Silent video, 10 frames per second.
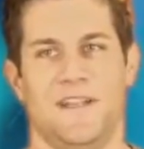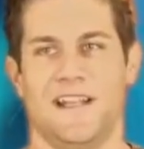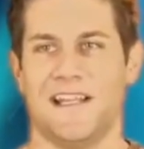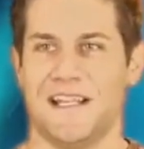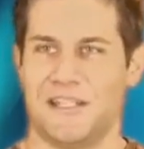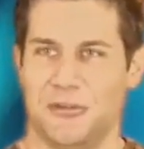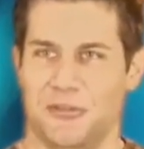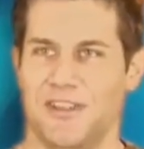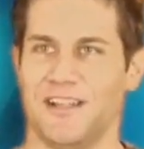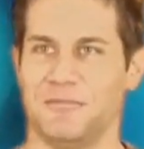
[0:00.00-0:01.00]
And I kind of
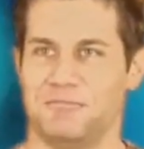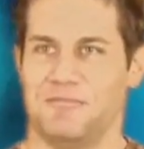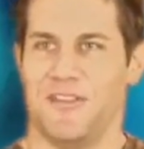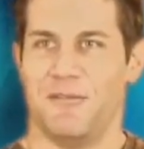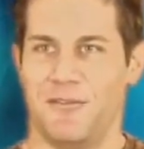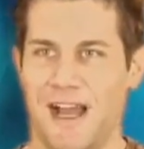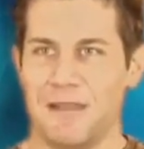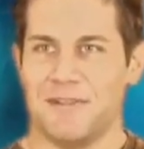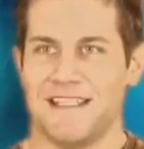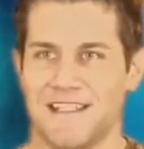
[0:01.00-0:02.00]
killed the
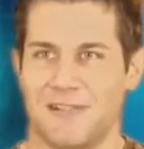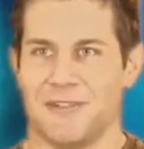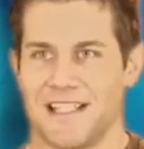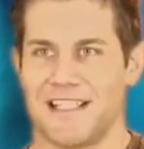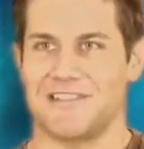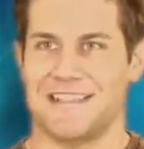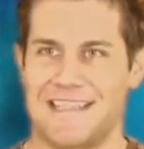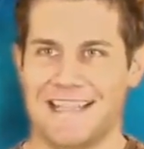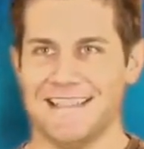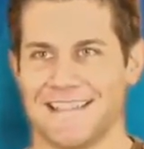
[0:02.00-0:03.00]
vibe in here. I feel like I
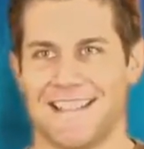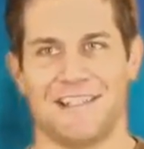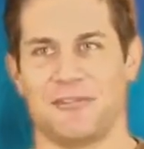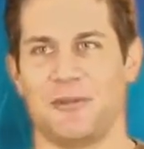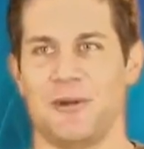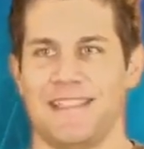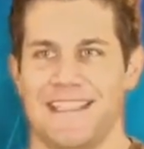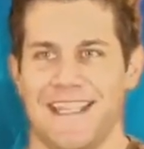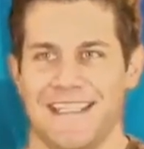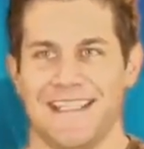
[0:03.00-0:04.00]
should dance again or throw a
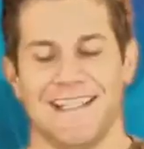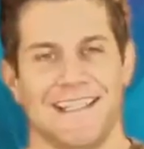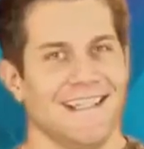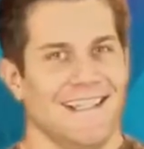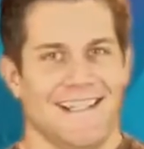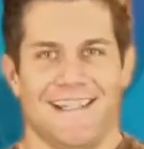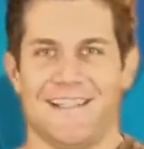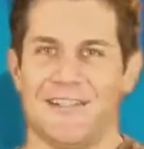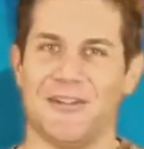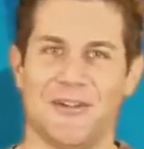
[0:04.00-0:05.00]
Yeti.
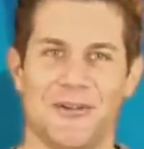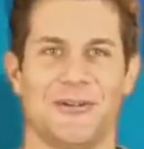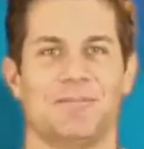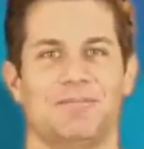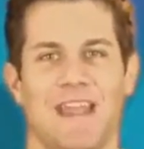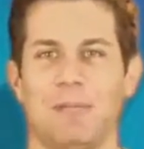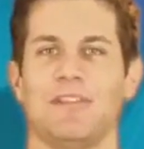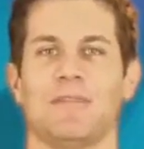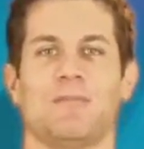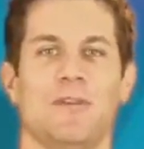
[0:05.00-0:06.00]
So how
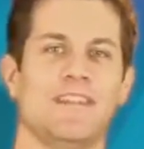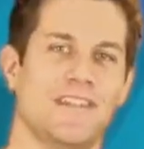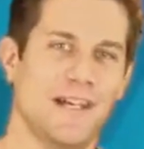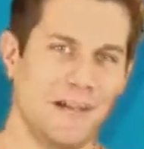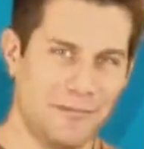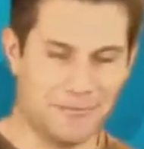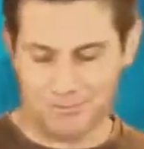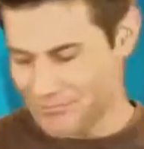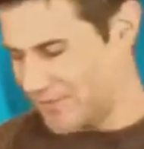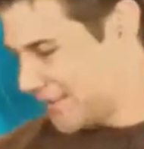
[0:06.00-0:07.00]
about some free stuff?